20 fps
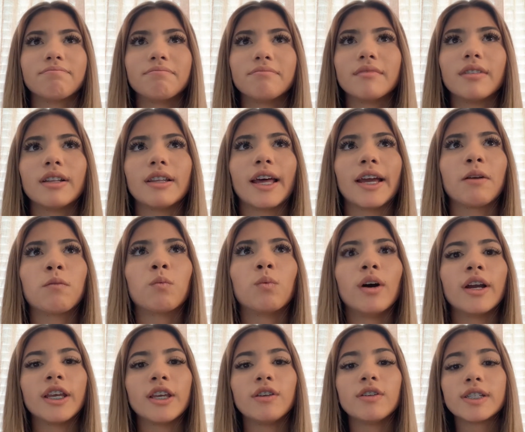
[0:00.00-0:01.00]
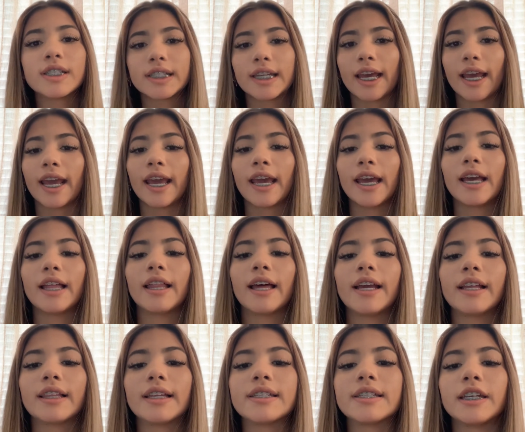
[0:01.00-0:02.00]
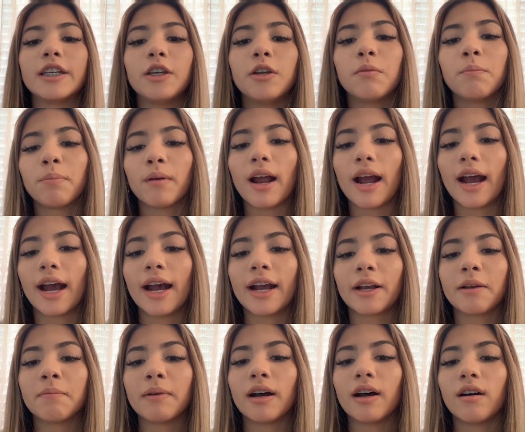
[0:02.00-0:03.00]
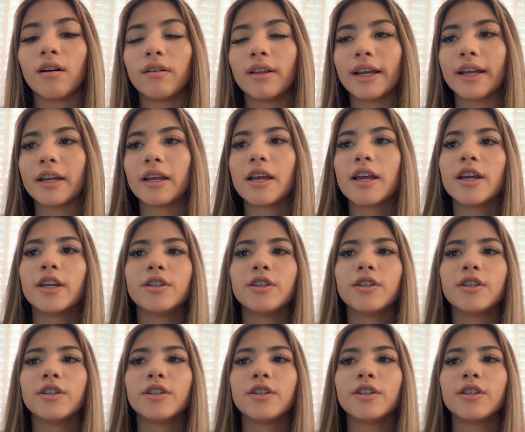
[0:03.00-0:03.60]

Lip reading: what you say, let's say you brag about